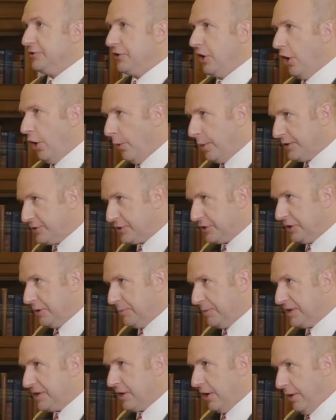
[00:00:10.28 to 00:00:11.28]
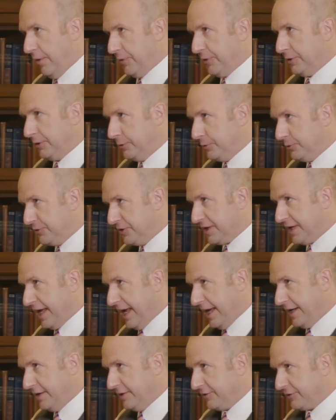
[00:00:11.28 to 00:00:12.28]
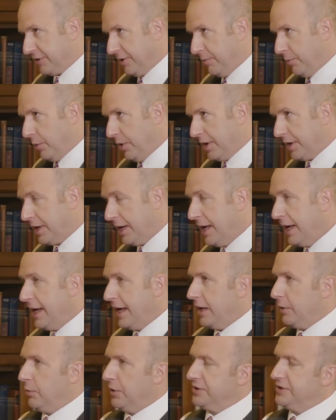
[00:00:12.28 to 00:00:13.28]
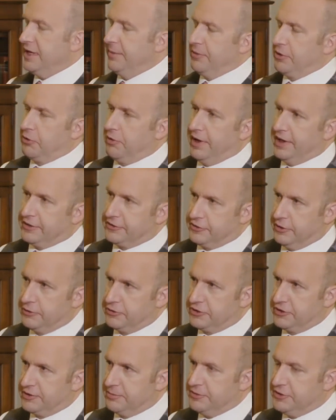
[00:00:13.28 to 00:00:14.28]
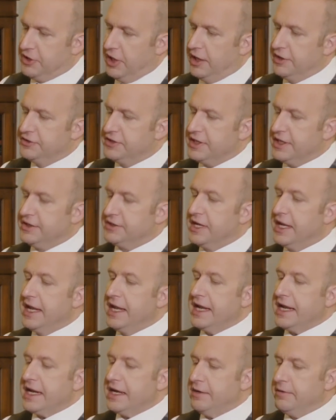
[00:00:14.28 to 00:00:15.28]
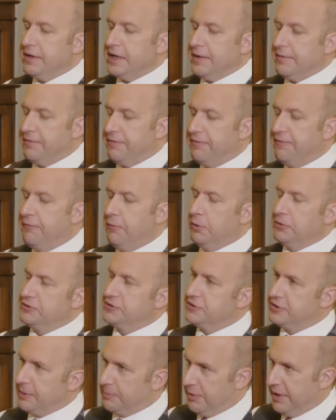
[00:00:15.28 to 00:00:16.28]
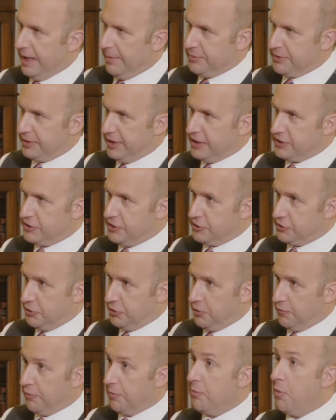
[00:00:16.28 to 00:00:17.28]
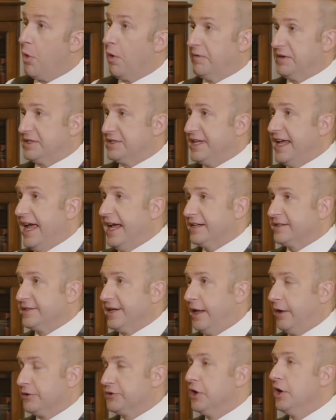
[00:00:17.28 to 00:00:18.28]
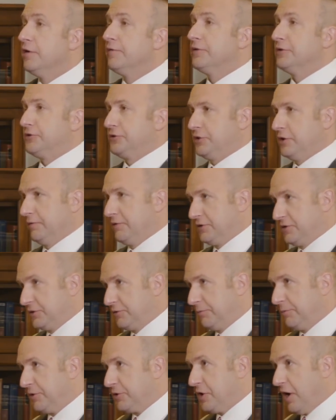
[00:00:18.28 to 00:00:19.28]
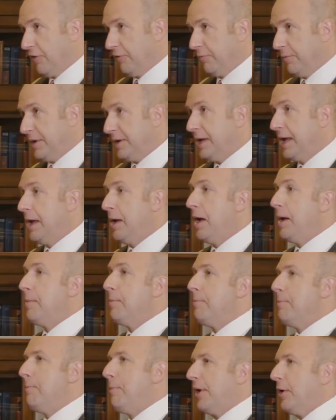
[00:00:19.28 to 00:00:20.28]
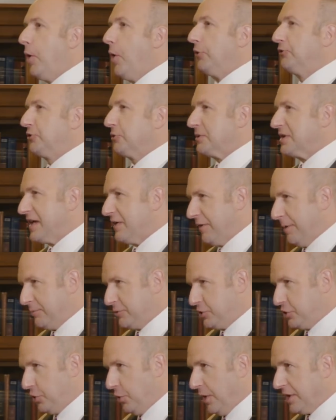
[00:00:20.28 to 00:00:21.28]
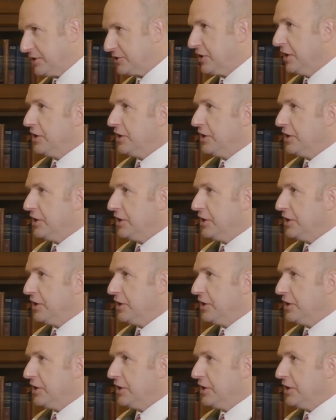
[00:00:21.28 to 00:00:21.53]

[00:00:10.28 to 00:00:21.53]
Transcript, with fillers: is always going to be on the losing end in some way. And what democratic socialism does is it, it forces the population to turn over more of its tax dollars for services from the government, but also give up choice.